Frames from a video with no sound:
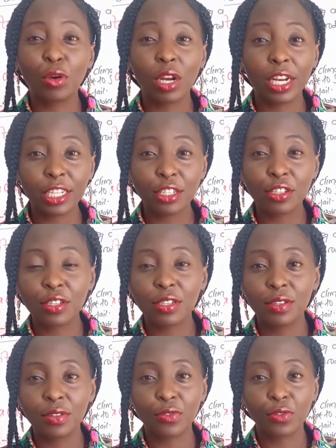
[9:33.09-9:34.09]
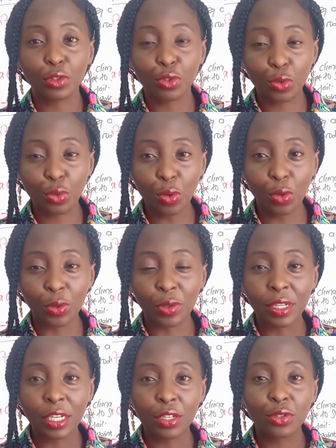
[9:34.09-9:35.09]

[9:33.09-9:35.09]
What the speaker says: You're late for school.